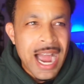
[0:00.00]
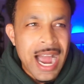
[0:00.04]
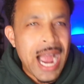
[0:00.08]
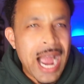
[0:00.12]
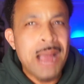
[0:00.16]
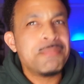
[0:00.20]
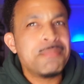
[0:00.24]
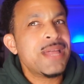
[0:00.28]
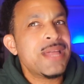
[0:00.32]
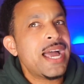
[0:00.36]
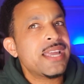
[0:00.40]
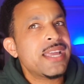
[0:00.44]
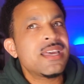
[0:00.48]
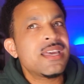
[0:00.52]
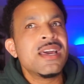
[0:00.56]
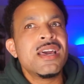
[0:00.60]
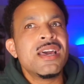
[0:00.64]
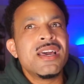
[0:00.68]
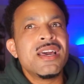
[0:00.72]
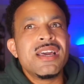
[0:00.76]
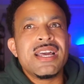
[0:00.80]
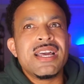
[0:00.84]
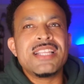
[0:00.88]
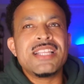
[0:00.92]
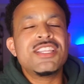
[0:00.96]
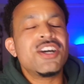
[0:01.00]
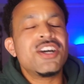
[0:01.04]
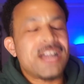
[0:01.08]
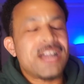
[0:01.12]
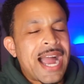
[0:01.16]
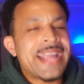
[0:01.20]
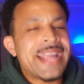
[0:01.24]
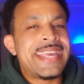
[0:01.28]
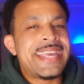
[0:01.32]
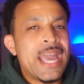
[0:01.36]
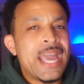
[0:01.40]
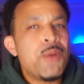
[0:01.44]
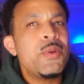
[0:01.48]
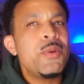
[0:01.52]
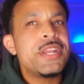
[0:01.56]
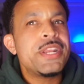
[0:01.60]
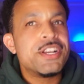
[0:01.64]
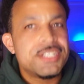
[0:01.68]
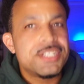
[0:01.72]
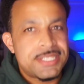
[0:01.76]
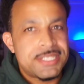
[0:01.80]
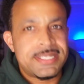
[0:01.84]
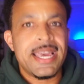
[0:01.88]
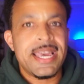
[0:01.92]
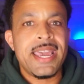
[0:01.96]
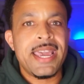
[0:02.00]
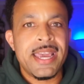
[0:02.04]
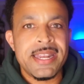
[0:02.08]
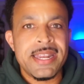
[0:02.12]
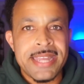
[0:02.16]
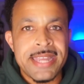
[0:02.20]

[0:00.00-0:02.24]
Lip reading: I'm like, look, I get what you're saying.